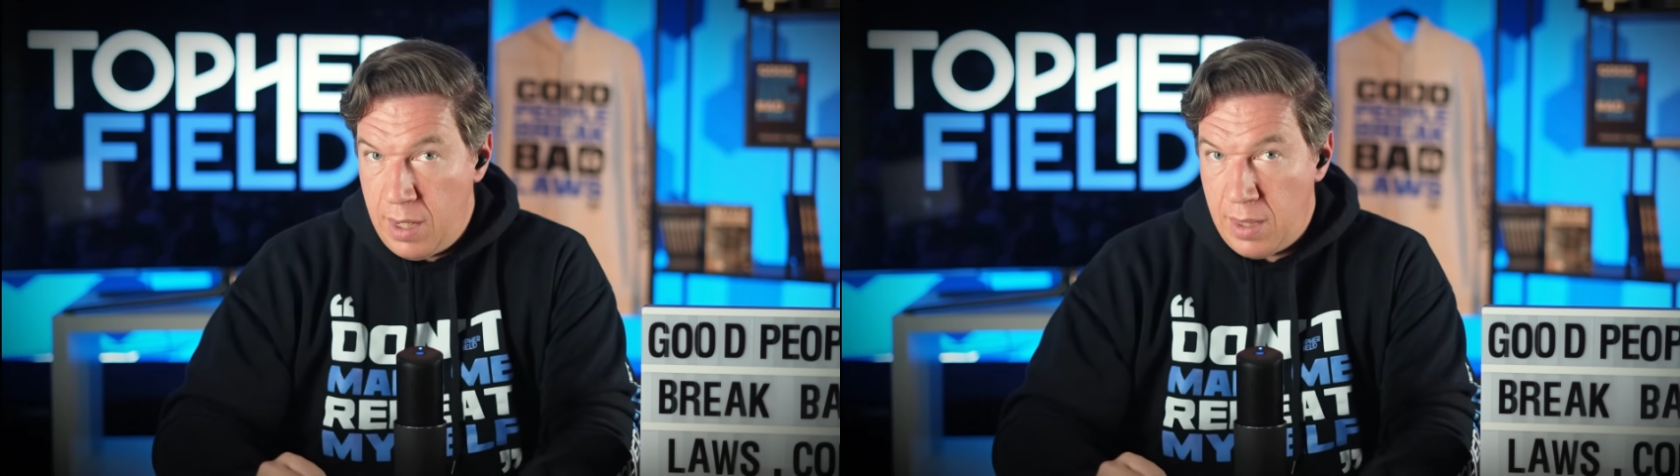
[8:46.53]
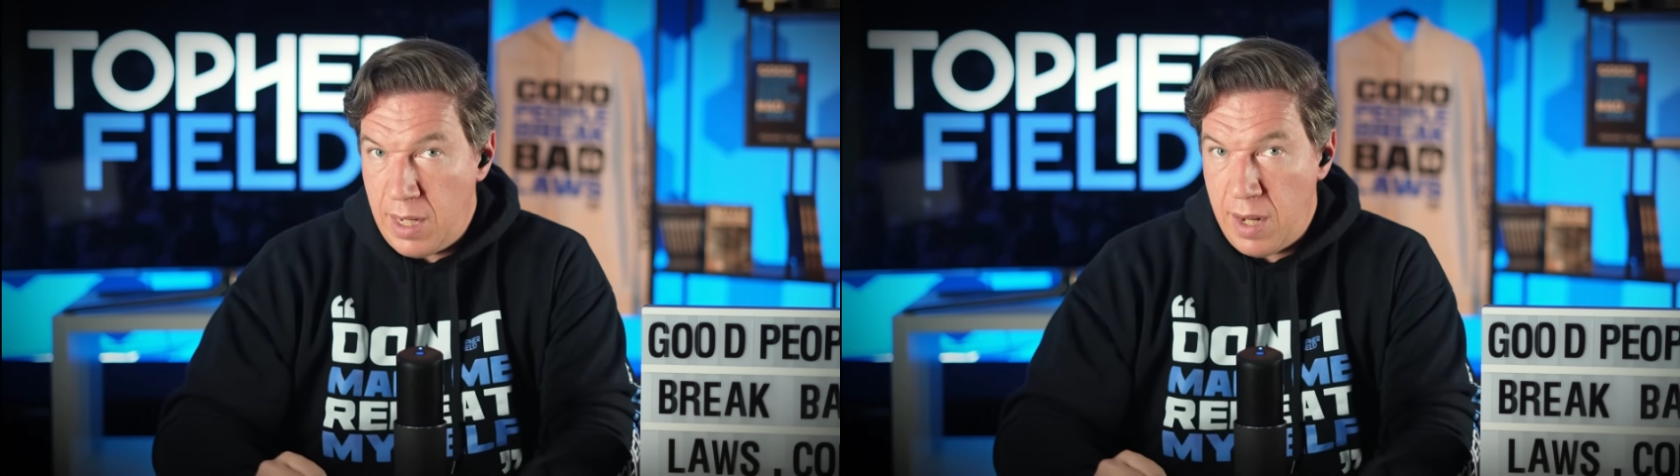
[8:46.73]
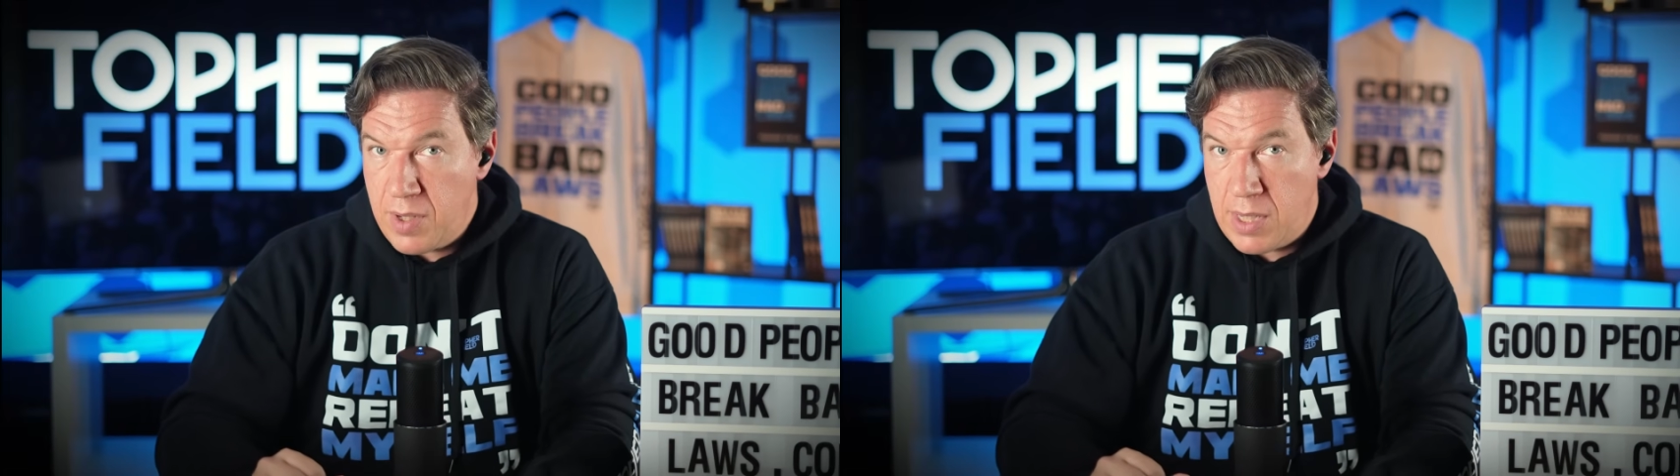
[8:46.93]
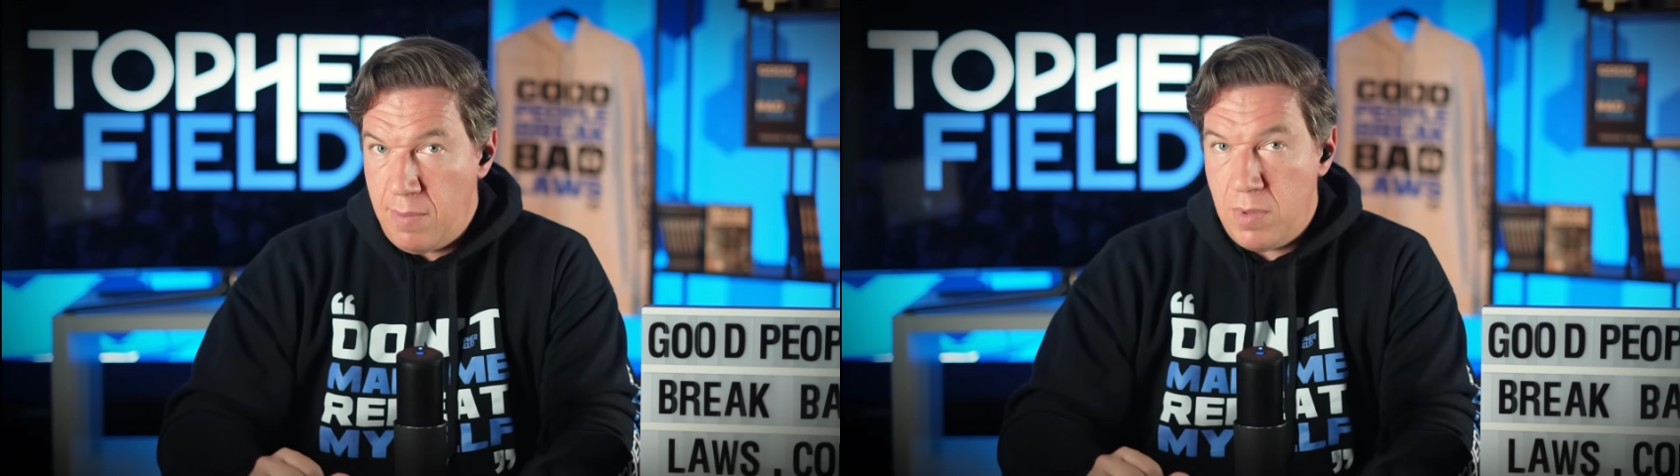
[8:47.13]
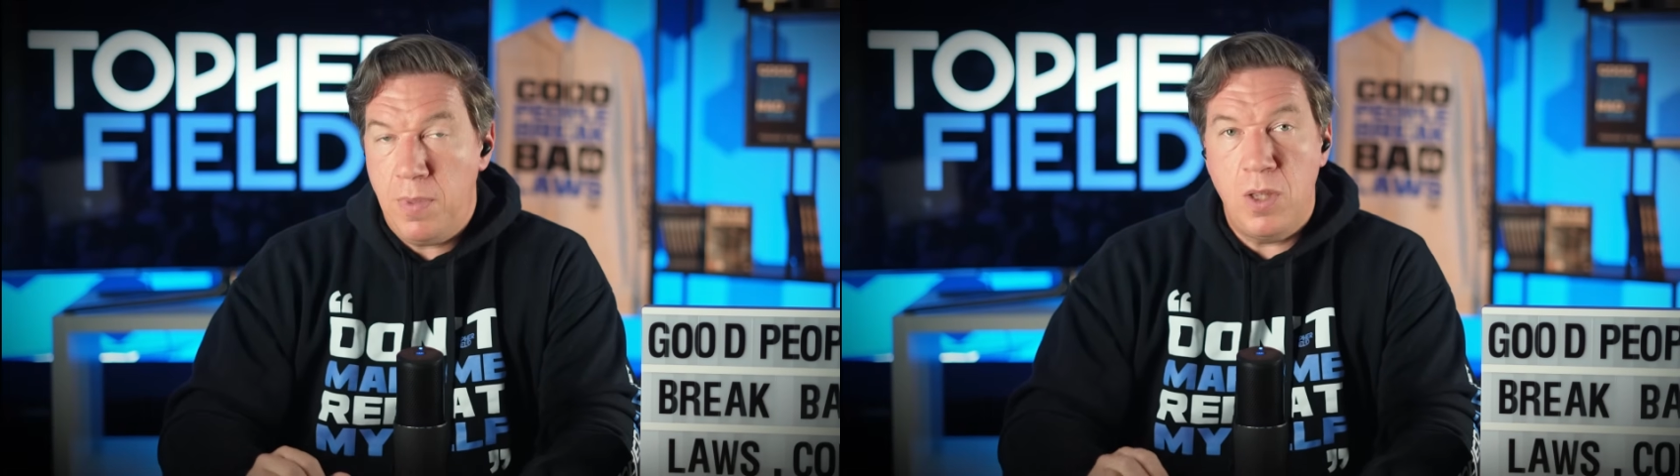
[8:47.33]
they never
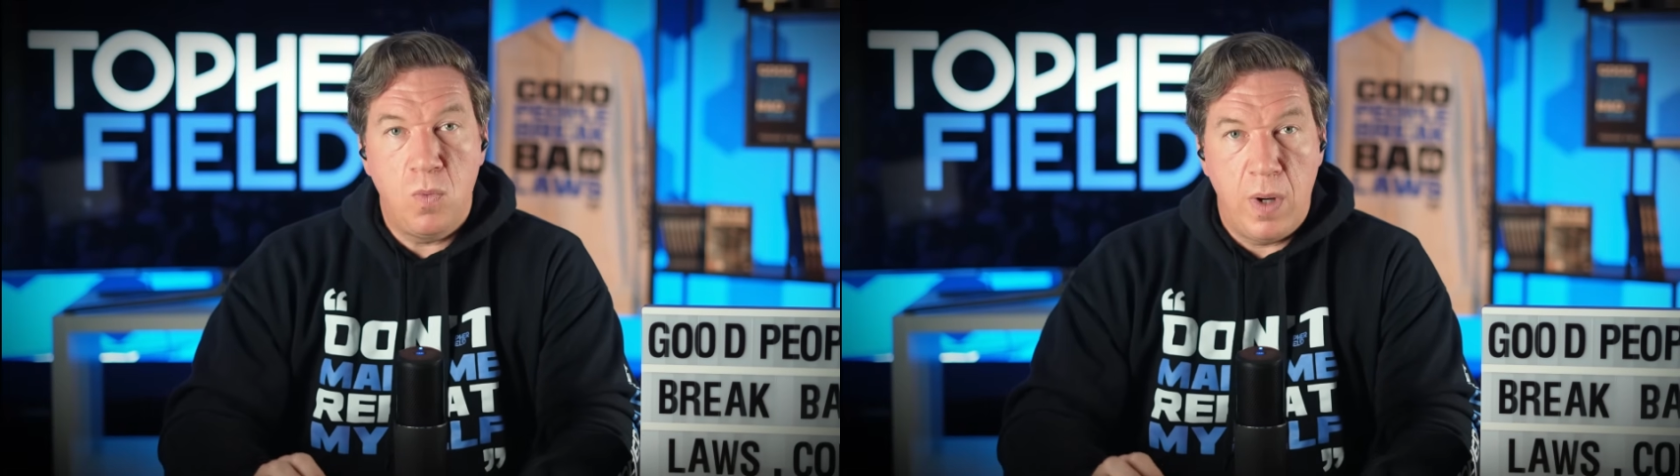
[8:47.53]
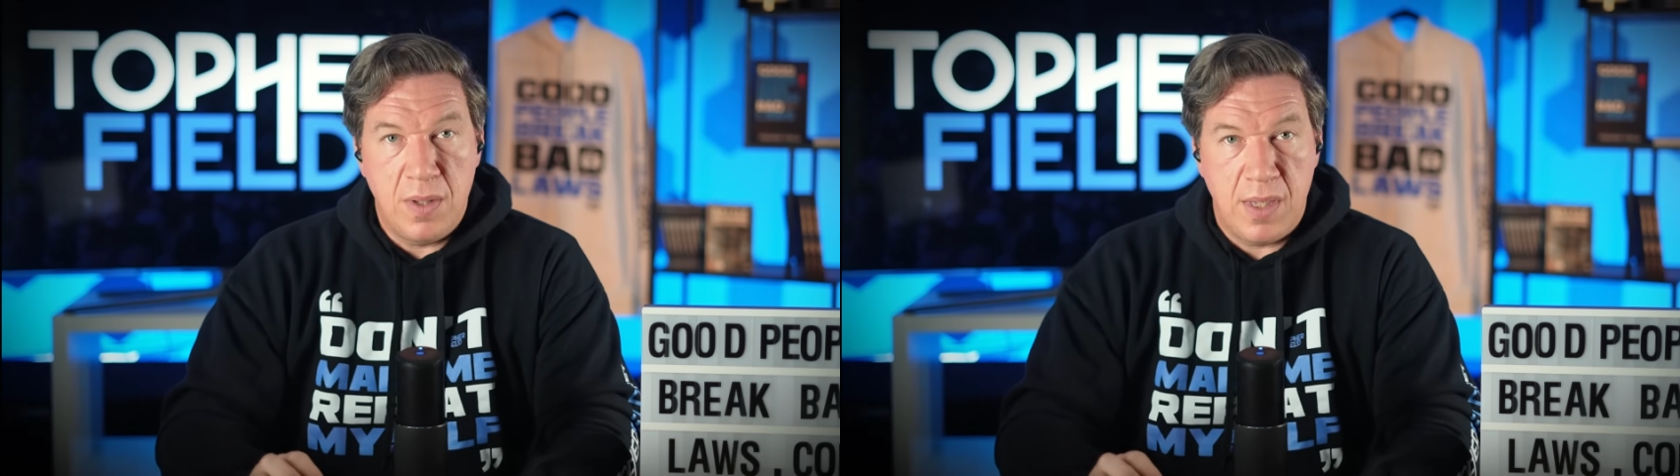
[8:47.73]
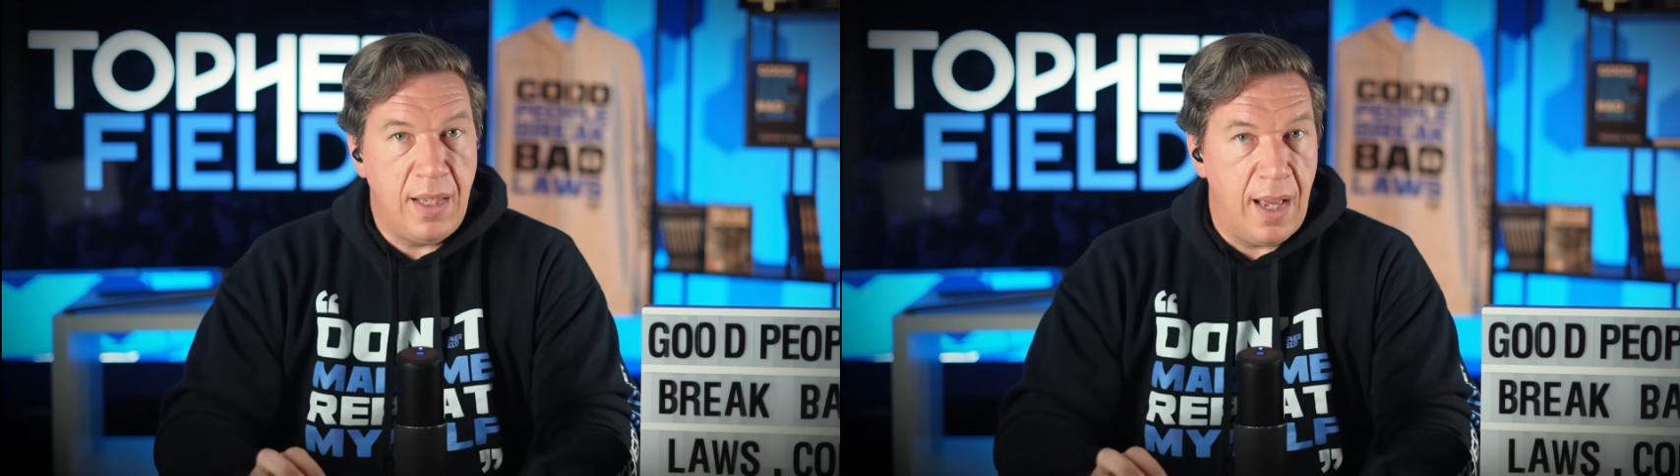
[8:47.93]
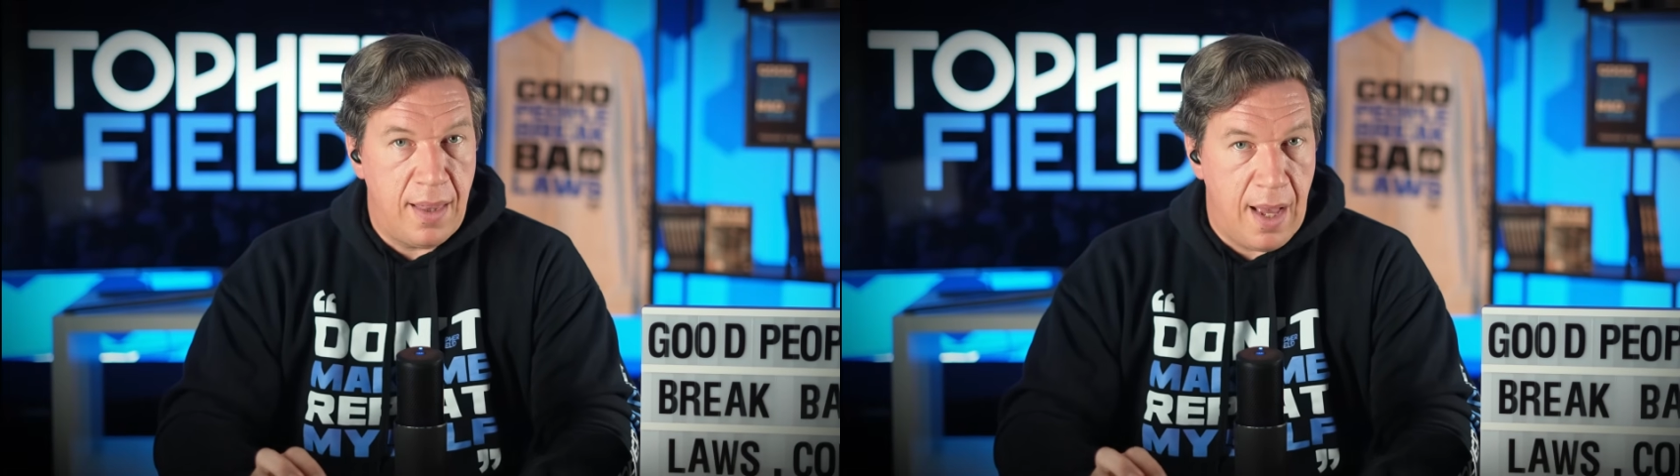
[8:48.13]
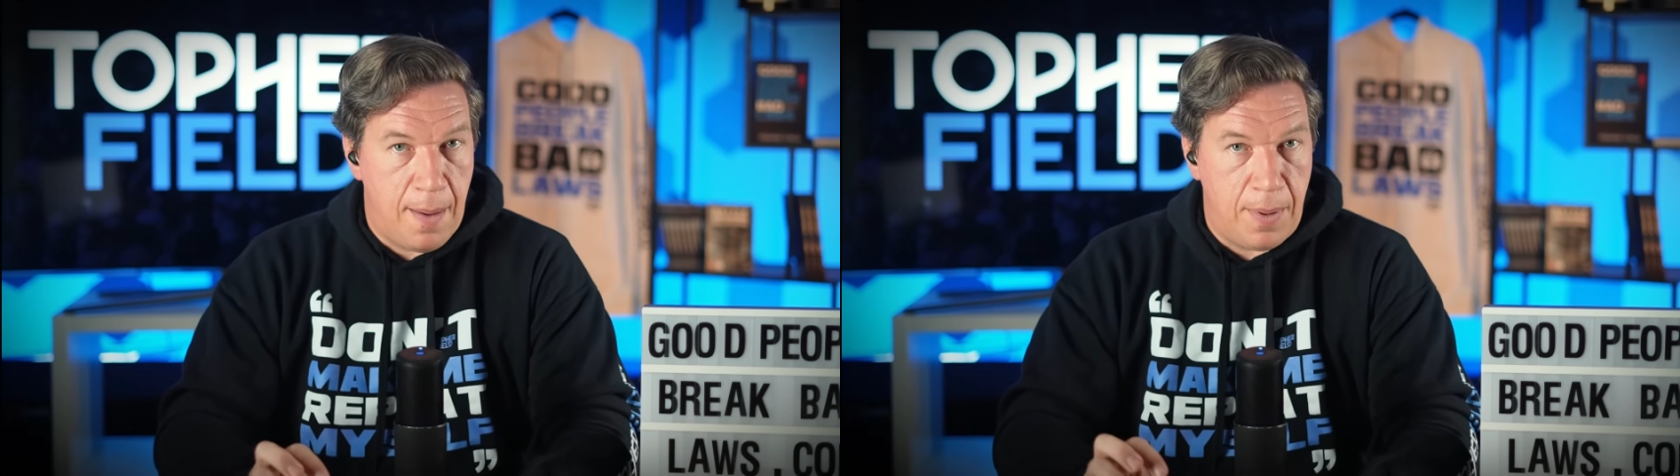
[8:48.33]
seem to be the ones that get
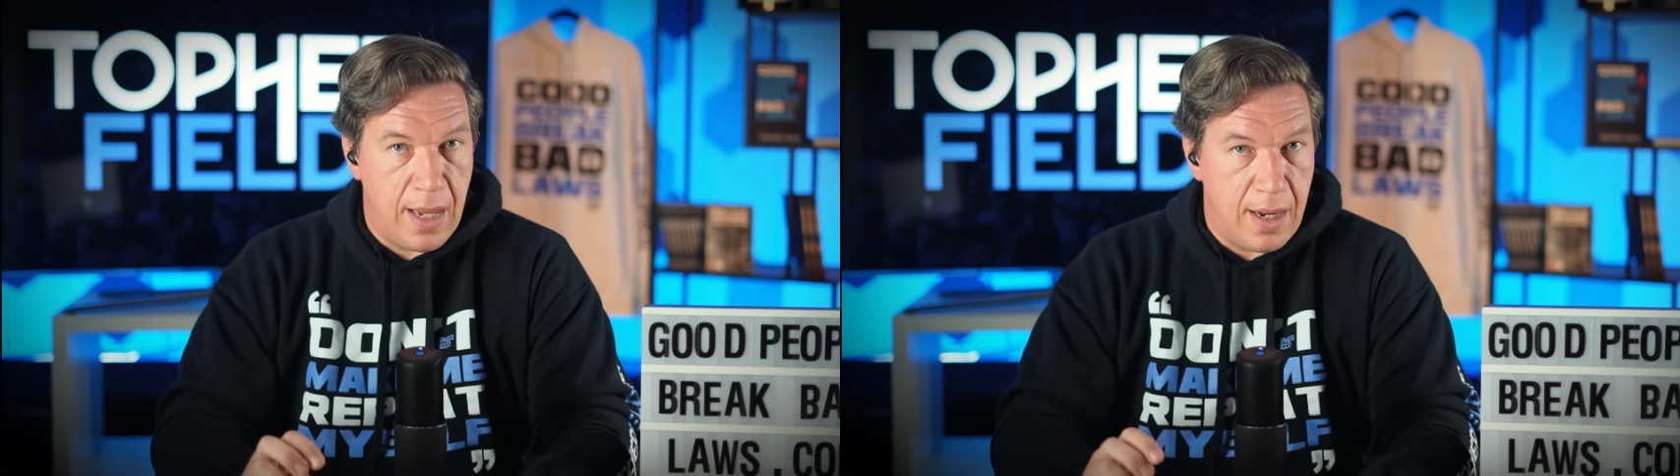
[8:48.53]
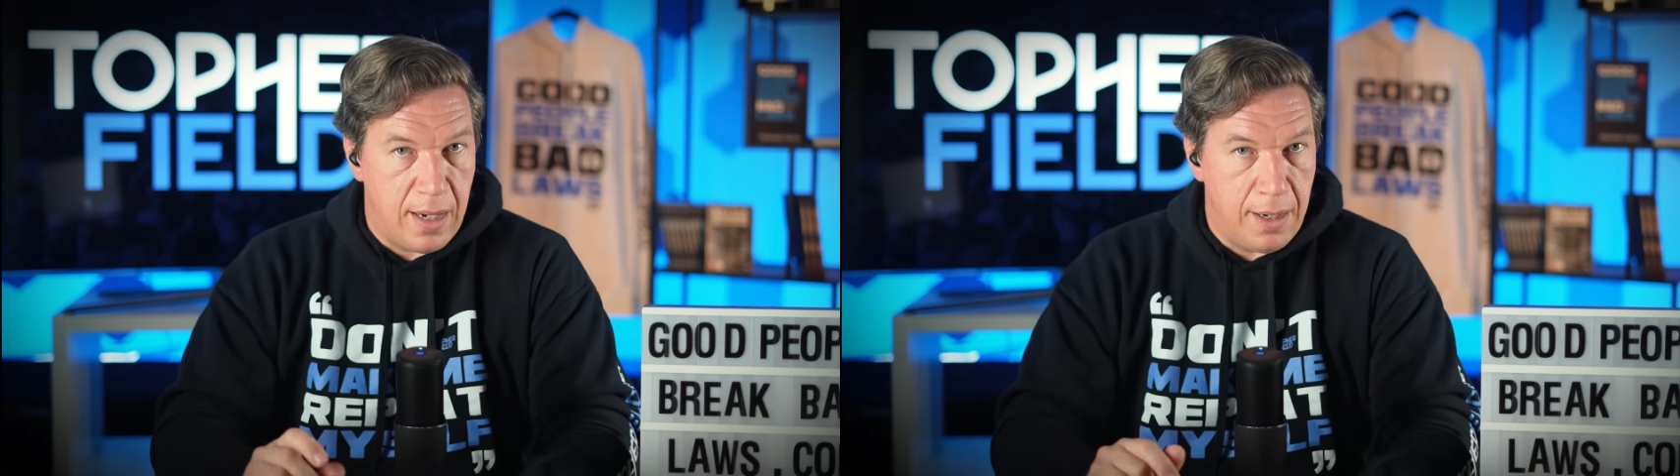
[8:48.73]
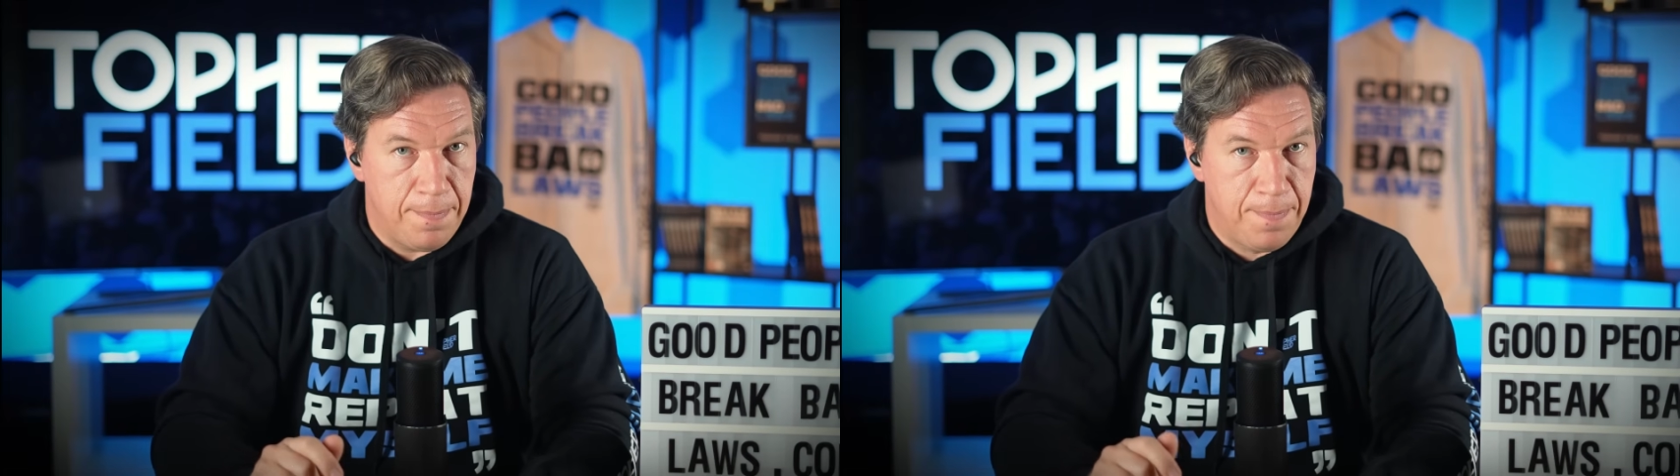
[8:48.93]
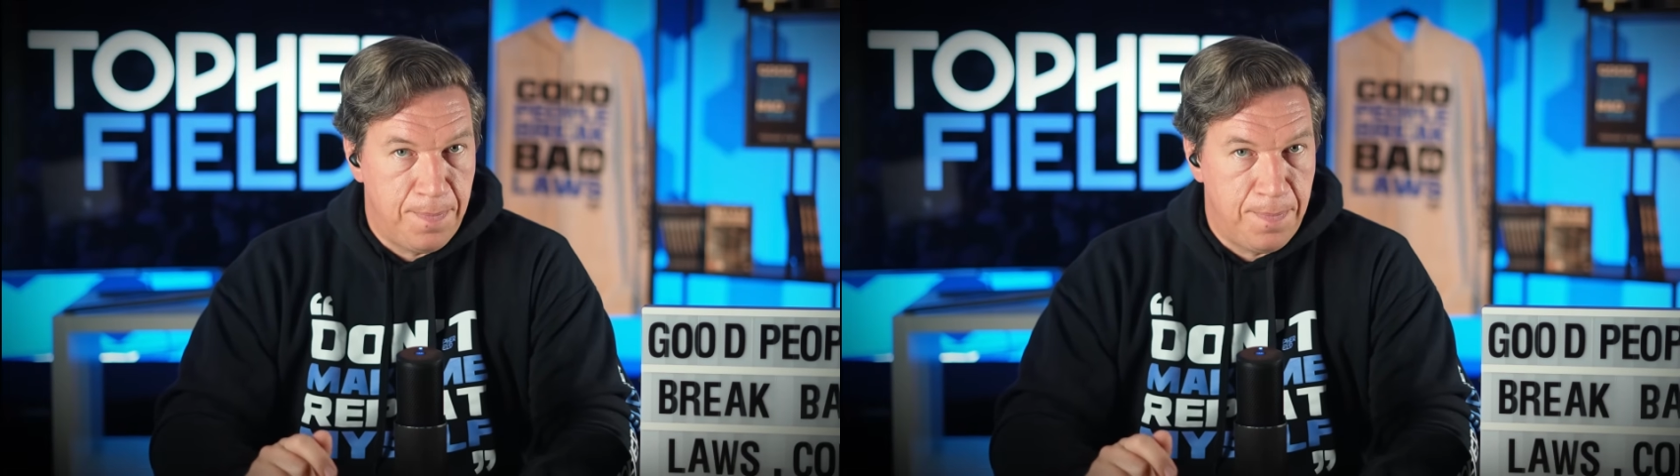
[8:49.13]
the happy ending.